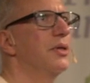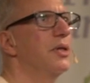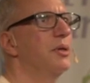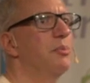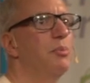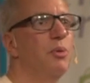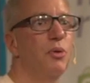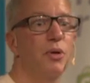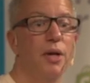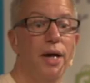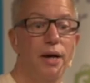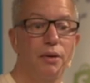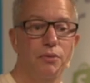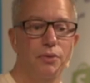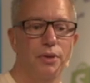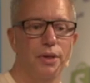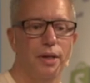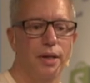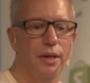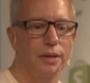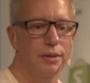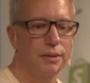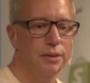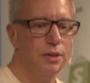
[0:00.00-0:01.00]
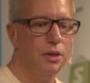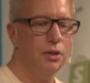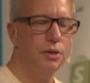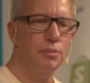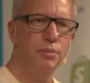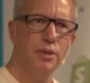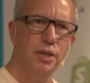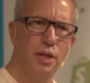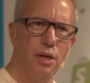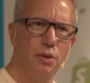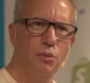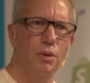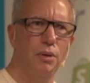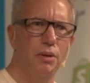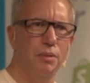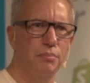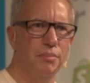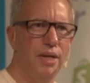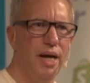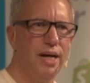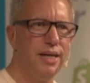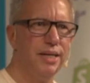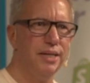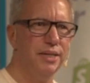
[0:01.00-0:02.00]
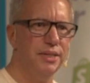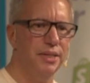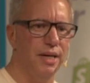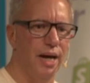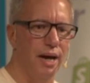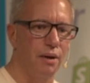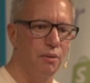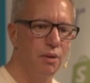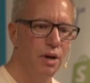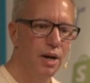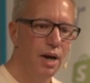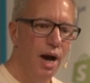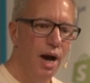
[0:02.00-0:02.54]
you put out there. God, you know what? I'm knackered now.